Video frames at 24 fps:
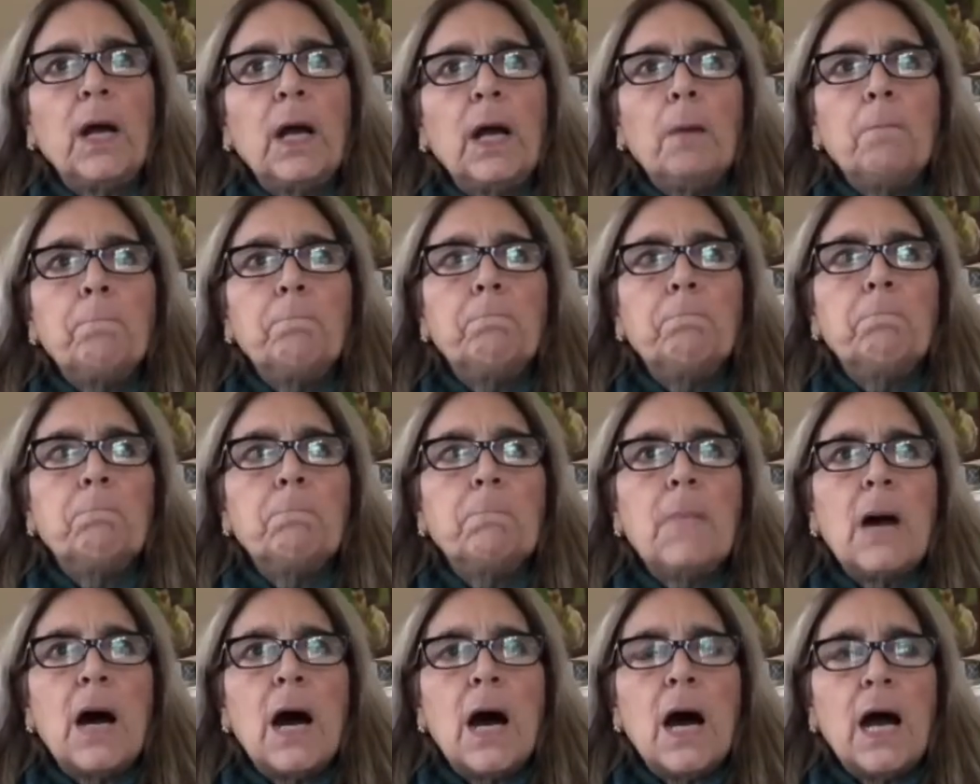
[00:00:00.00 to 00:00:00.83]

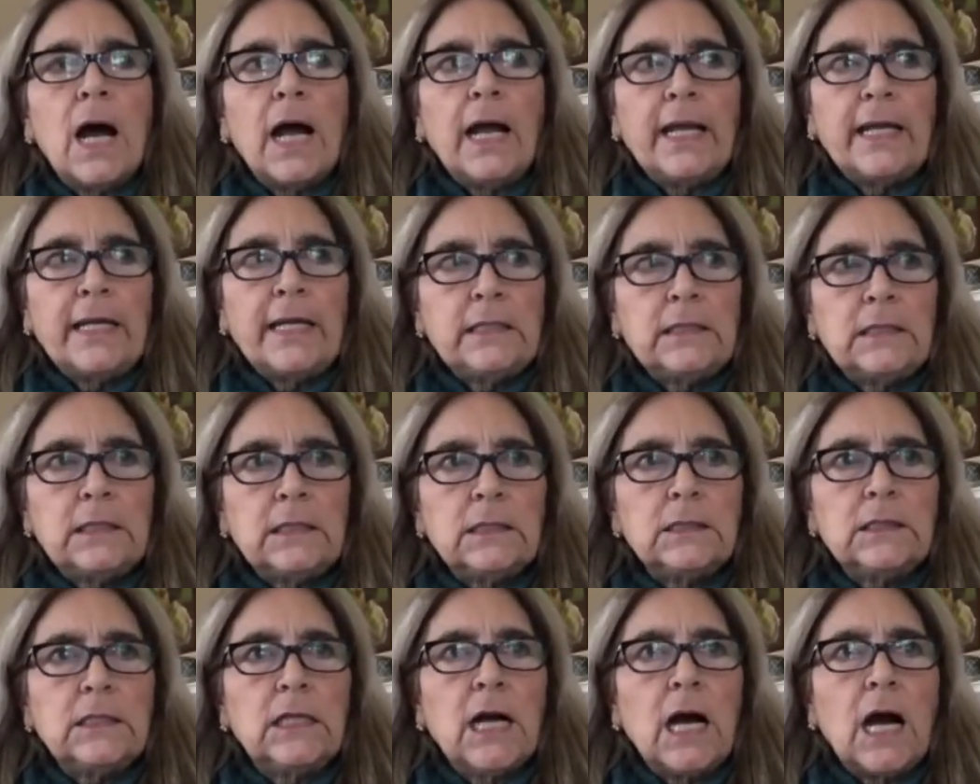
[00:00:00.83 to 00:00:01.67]

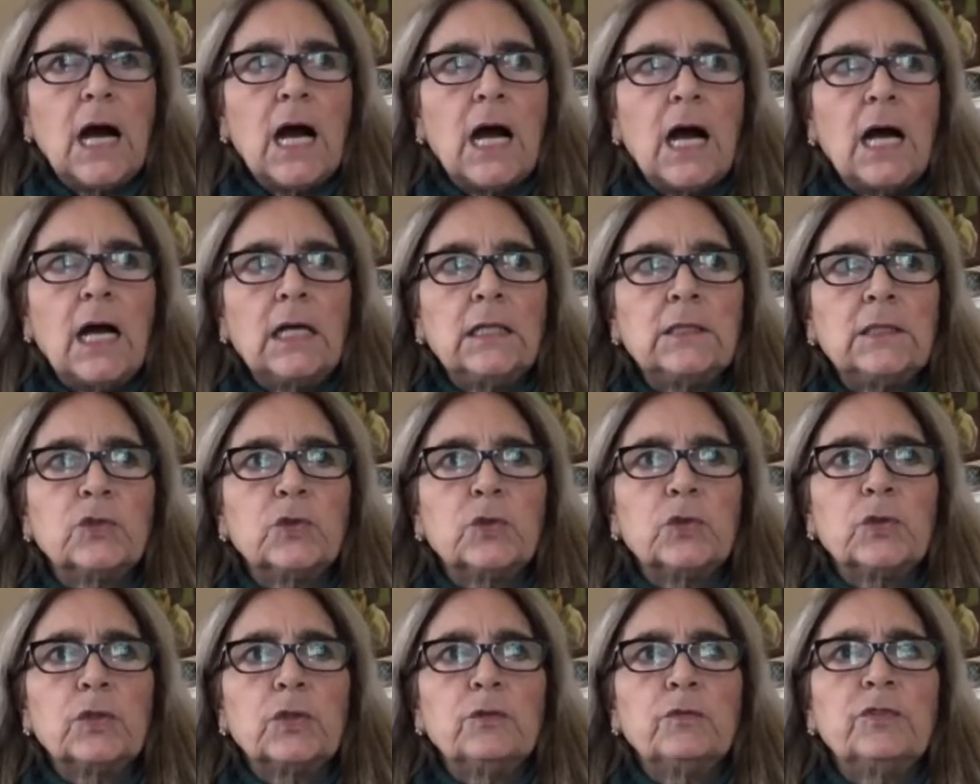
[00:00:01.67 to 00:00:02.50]
Mine got
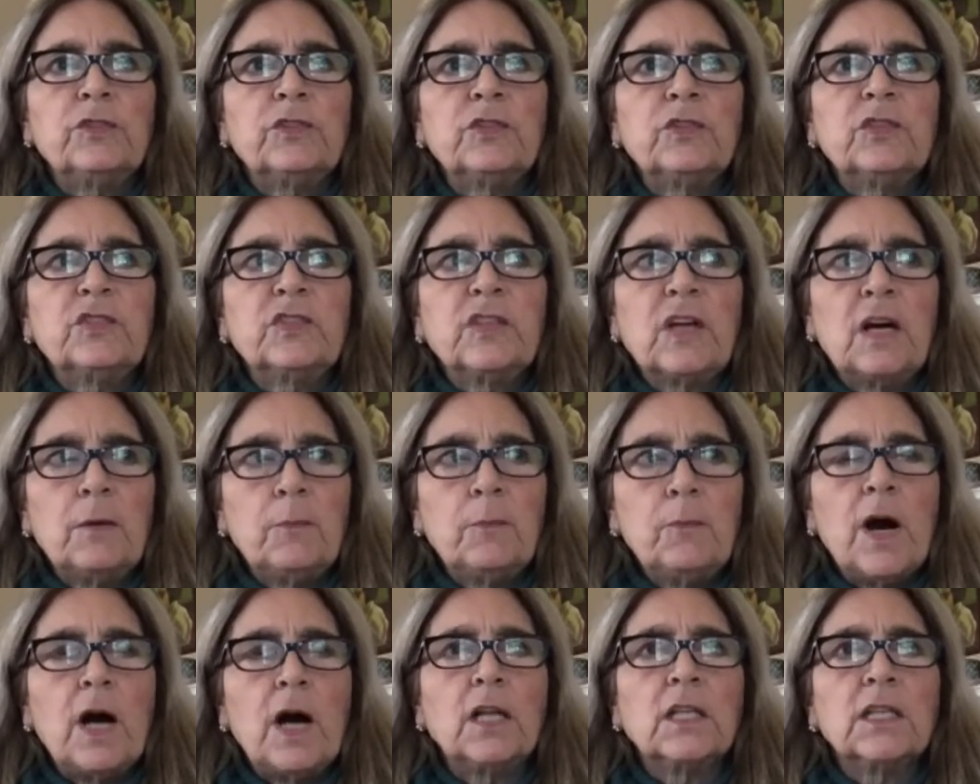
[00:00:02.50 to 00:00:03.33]
sort of
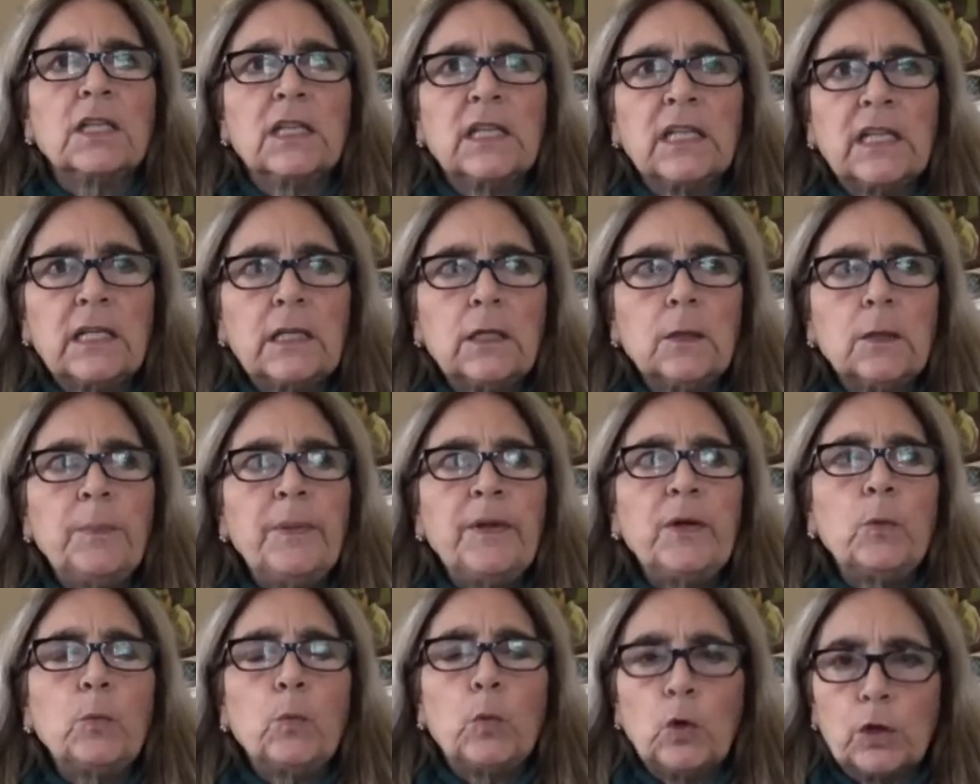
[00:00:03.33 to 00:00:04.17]
a little
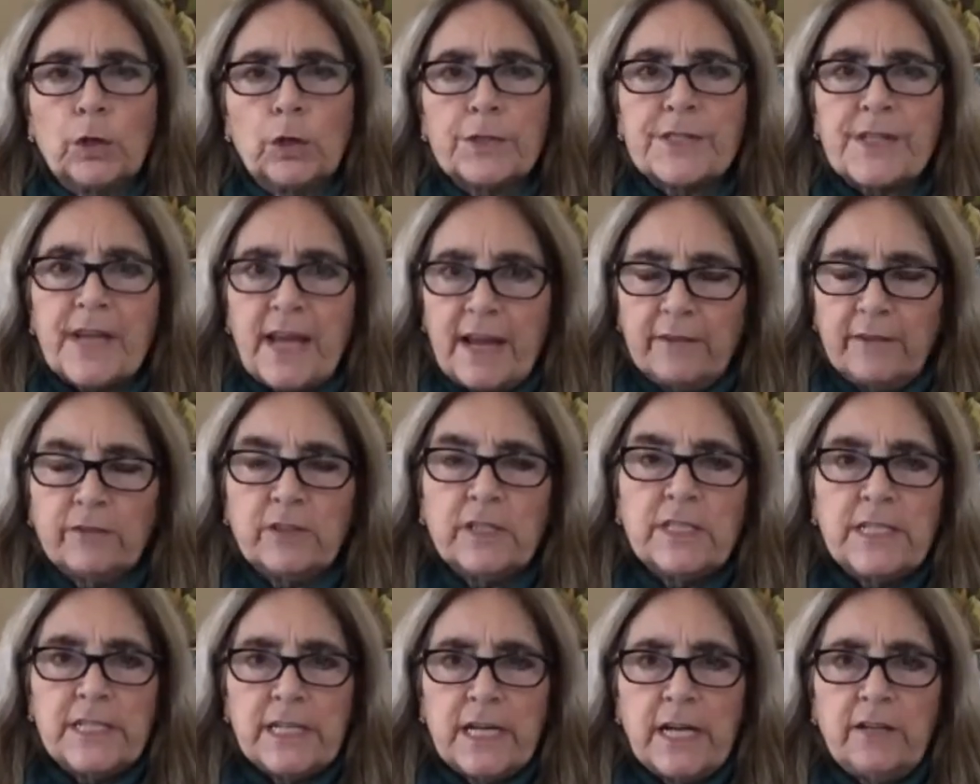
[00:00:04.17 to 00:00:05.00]
bit worse every
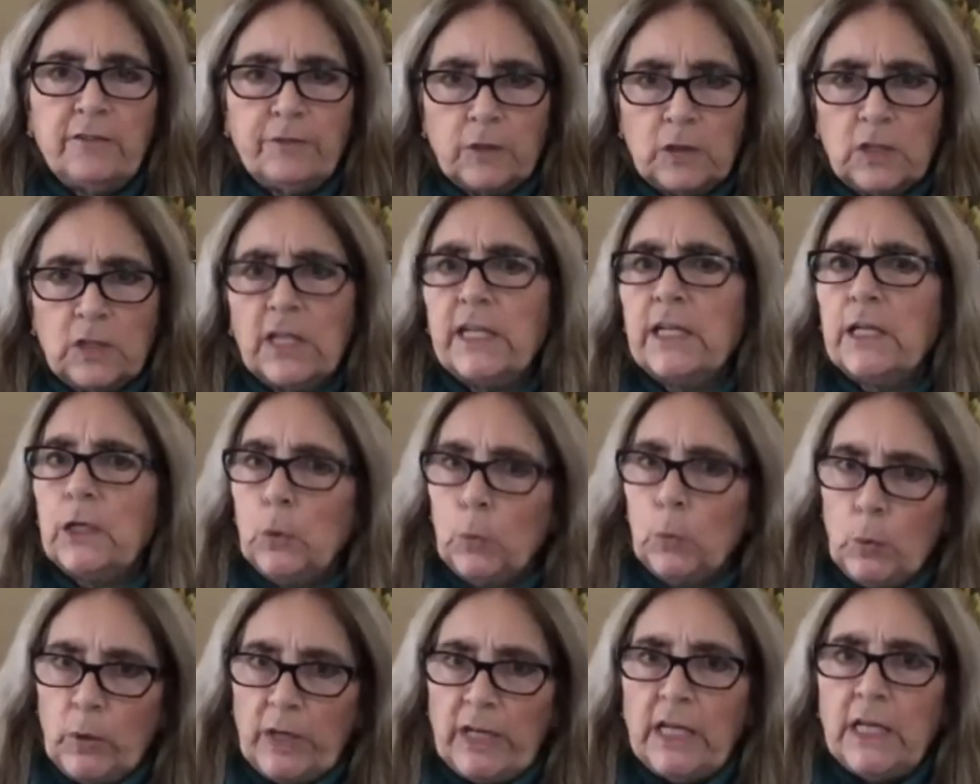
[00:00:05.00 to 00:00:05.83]
day for like a
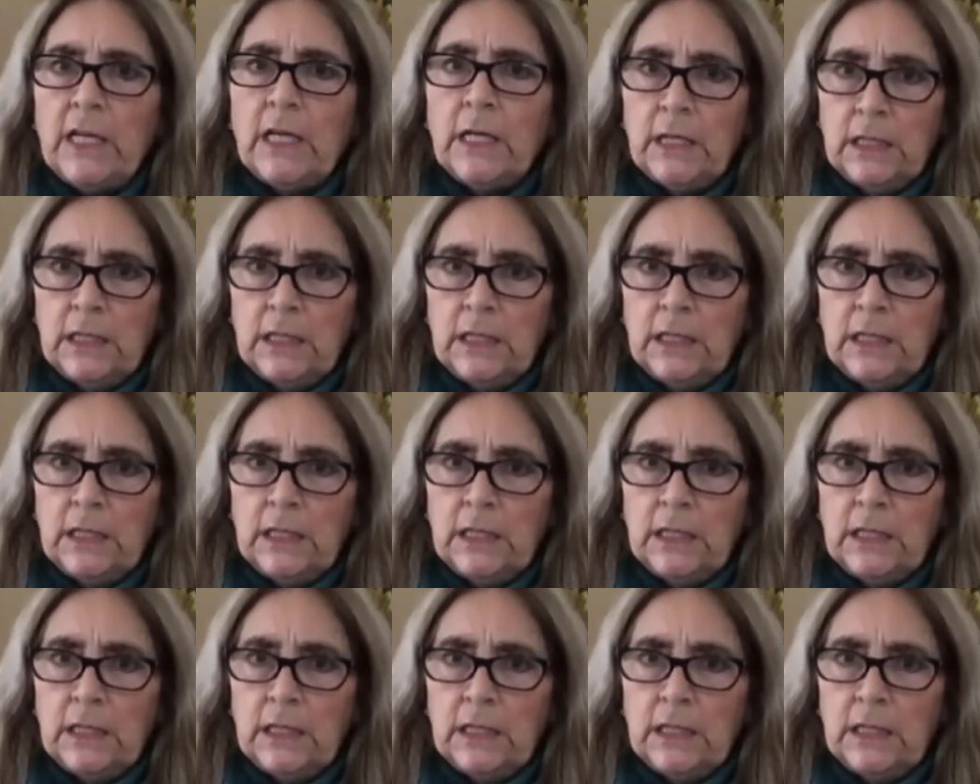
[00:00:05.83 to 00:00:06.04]
week.